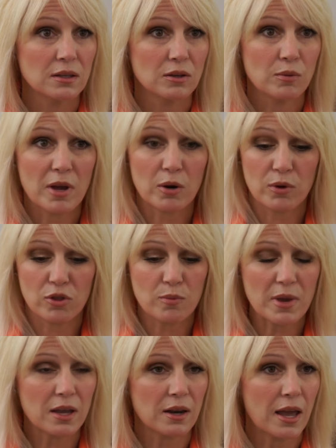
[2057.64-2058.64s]
no matter whether you
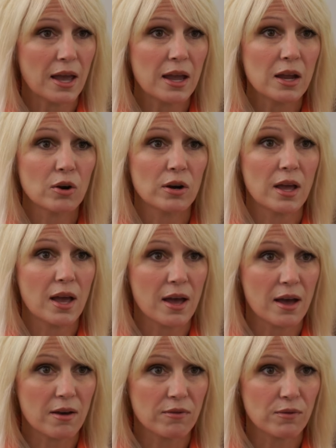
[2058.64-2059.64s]
make an A or an
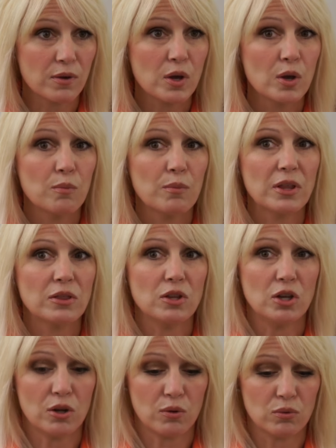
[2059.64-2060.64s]
F, but,
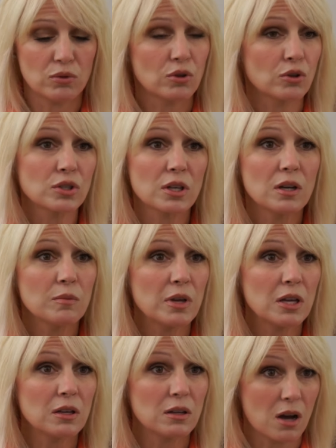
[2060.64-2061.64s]
you know, there's going to
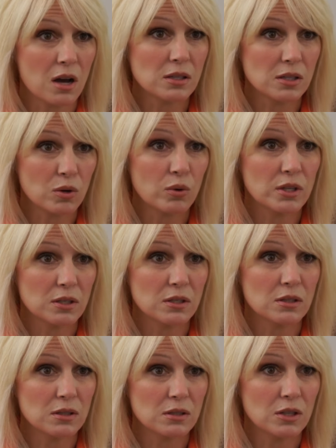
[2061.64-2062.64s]
be
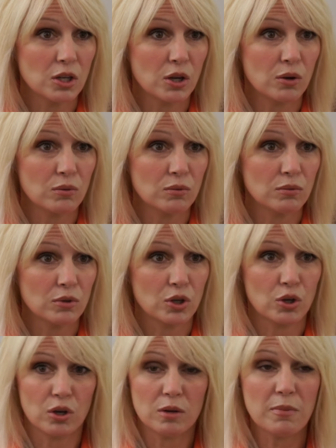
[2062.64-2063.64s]
consequences, you know,
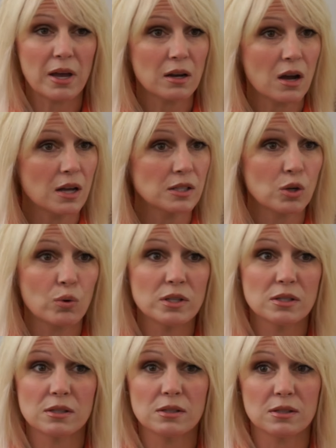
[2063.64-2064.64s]
good and bad
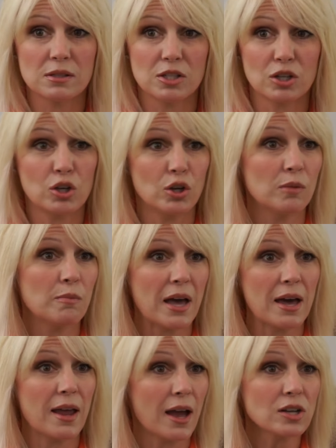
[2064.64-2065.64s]
consequences to good and
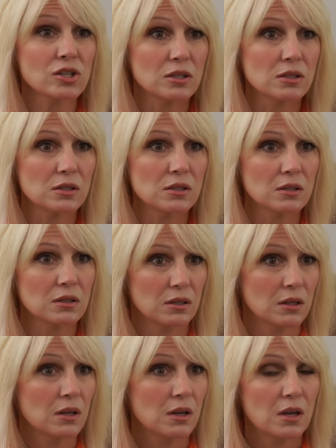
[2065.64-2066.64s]
bad actions.
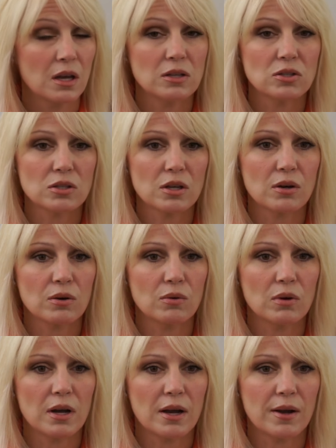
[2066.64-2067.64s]
And so